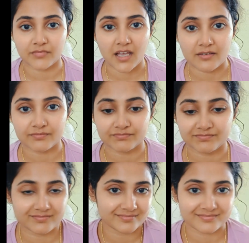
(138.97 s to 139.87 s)
Yeah,
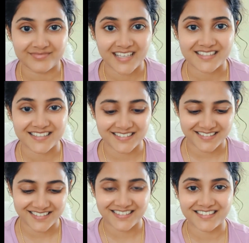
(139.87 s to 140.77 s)
that's it.
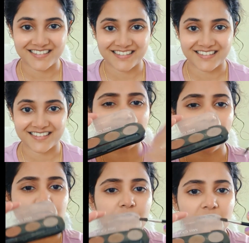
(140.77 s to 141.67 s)
This
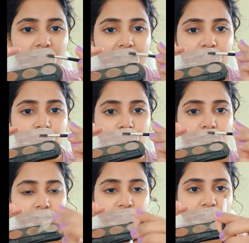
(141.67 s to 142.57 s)
comes with a nice
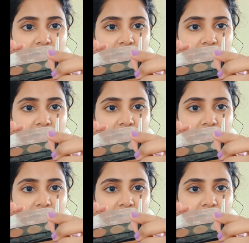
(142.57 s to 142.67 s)
brush.